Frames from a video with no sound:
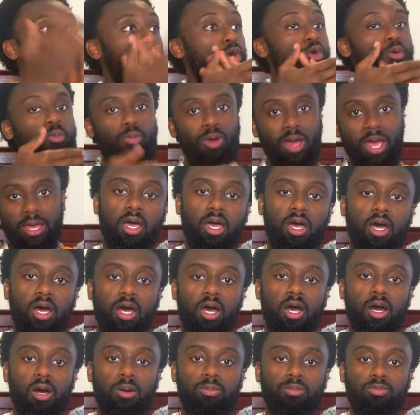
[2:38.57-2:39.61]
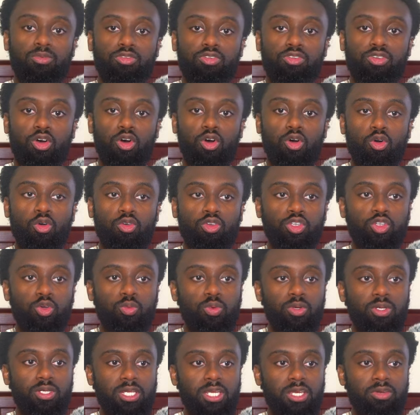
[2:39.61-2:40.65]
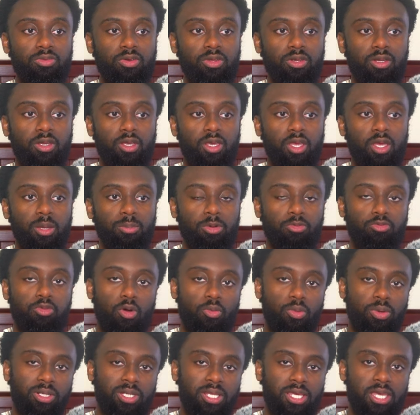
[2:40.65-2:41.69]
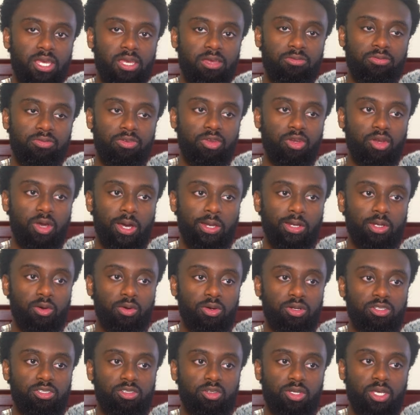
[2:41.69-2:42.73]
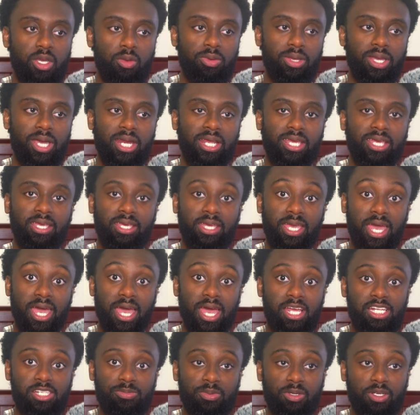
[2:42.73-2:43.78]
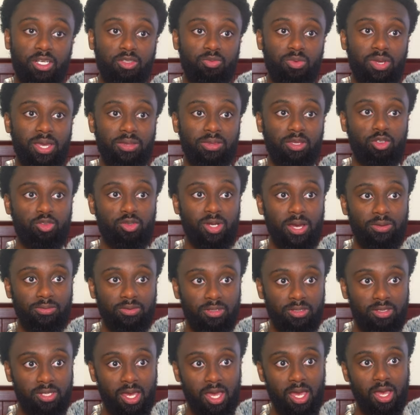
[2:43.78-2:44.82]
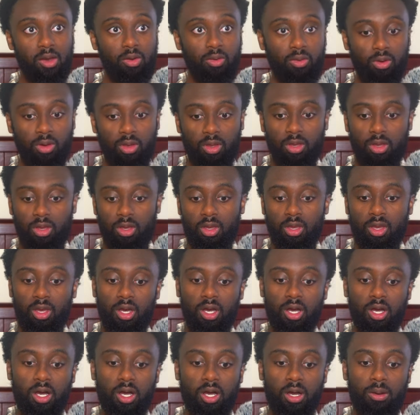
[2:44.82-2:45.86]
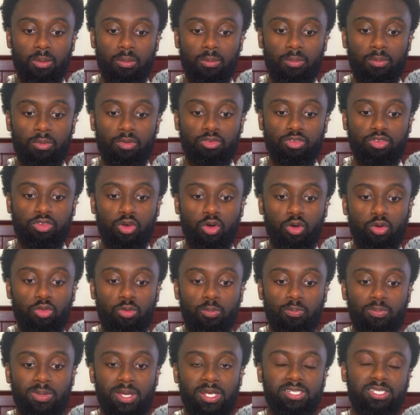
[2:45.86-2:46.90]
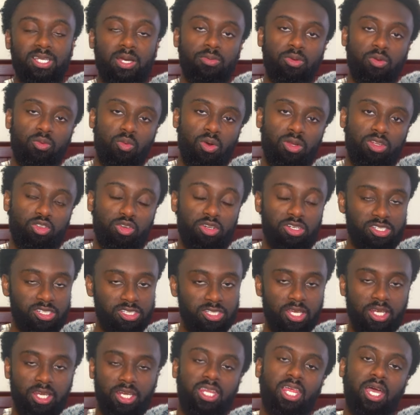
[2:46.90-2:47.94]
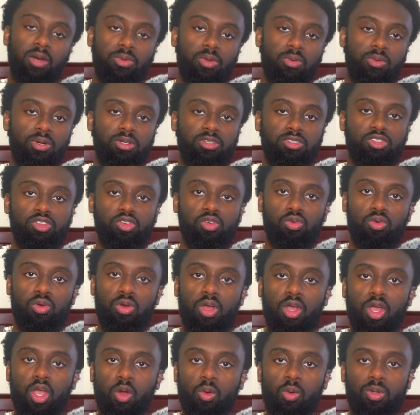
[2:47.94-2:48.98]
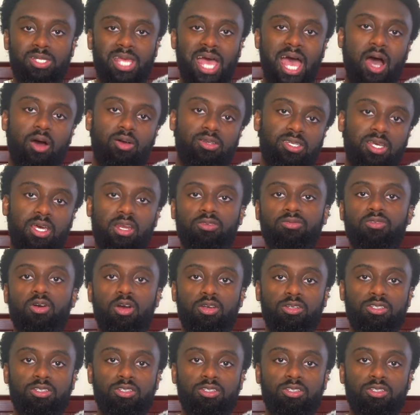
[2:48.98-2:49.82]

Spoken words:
Boom. Right. So we're leaving. Before we leave, you know, I noticed, okay, we gotta get gas because we had to drive to town. So the place that we went to, the city that we went to, was outside of our